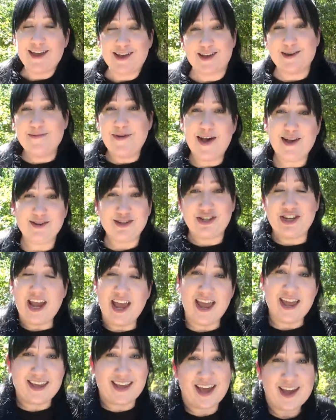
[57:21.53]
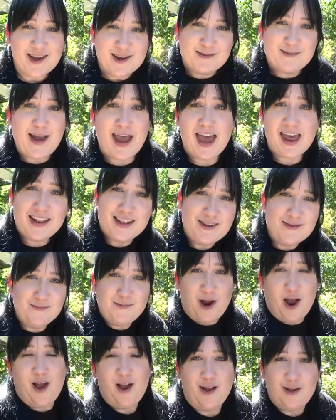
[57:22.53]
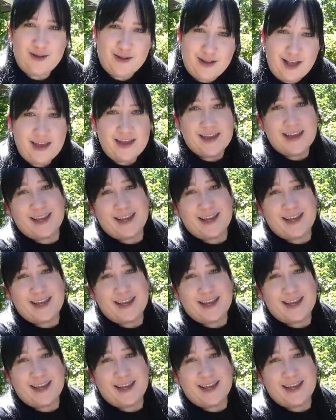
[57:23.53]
Come on, shake, rattle and roll.